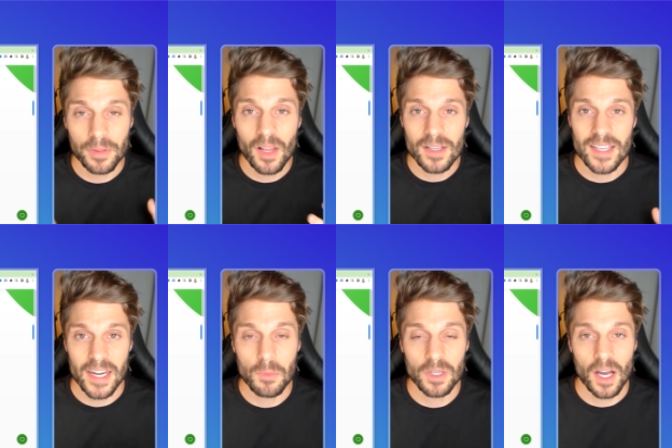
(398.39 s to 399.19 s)
Plus
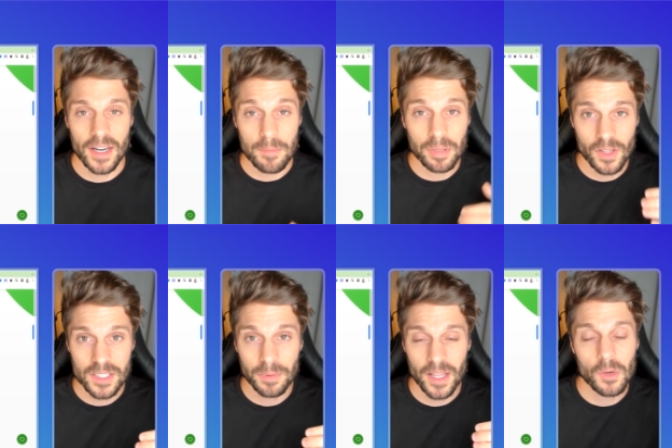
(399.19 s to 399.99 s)
anyone on a
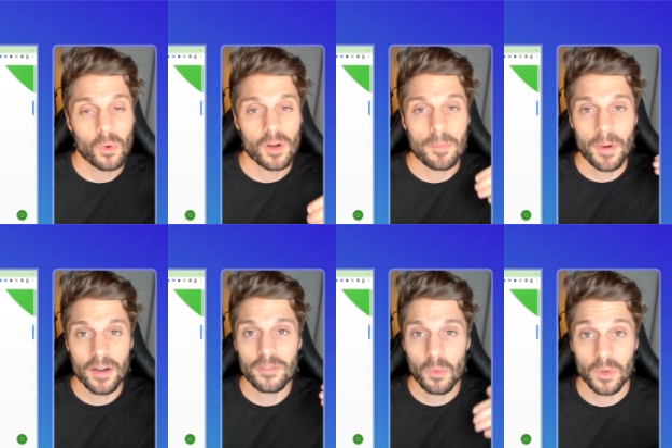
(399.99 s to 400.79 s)
plus plan or
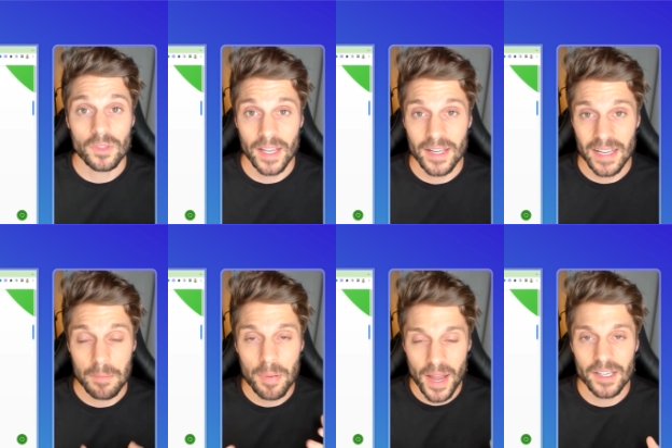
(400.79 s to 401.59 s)
above will get
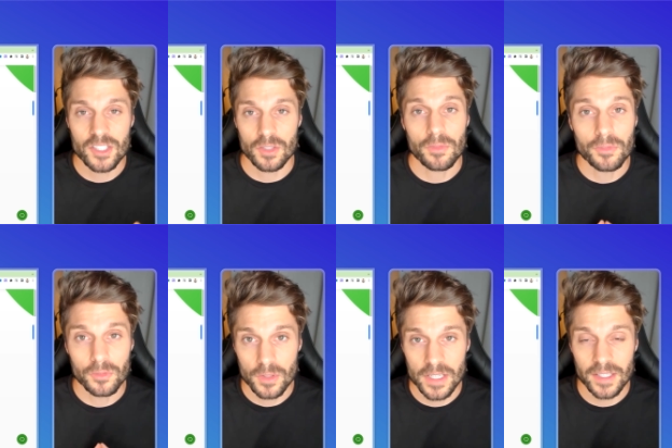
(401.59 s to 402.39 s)
a package of
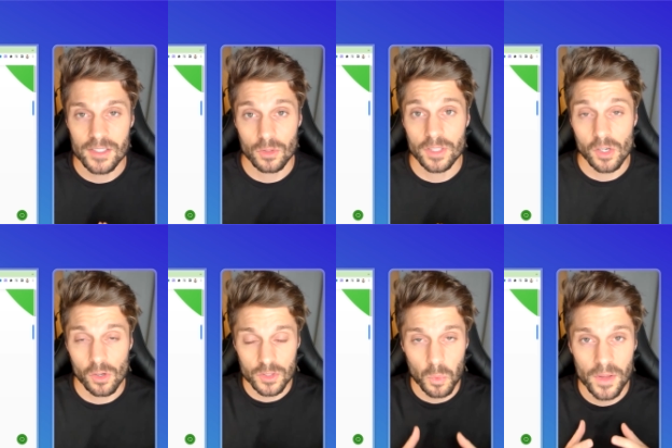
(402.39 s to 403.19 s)
free consulting
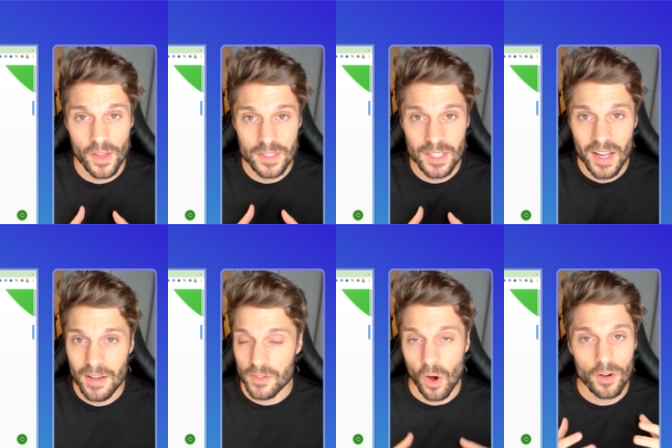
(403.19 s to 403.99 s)
calls with us
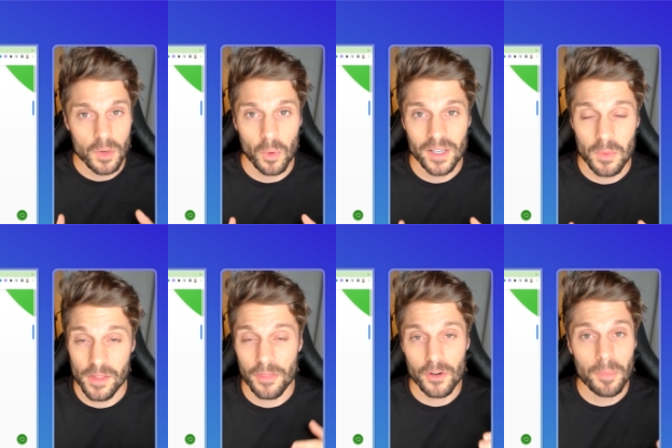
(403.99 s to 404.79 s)
if you're already working
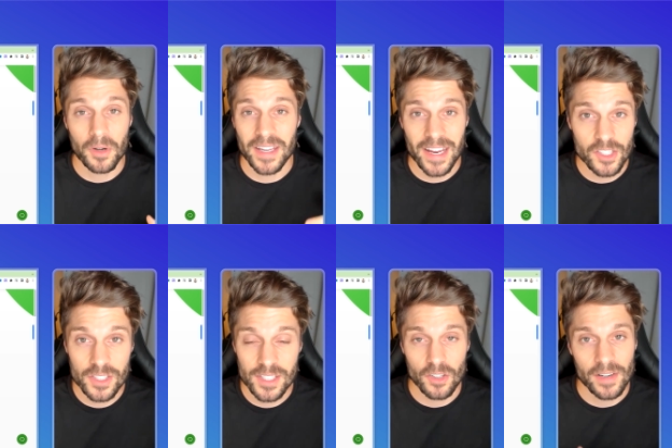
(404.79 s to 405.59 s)
with a third party
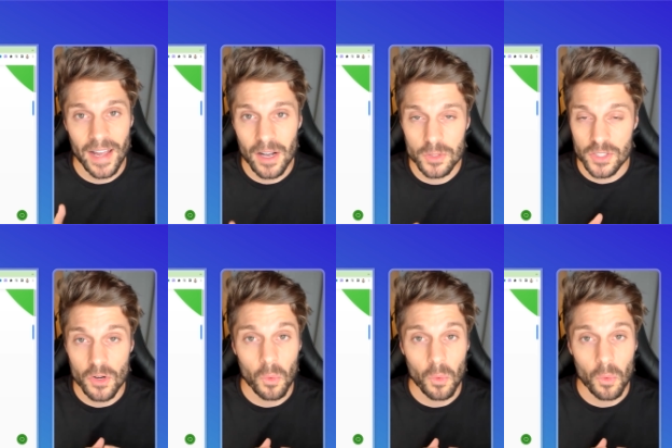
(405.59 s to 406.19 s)
agency or in house,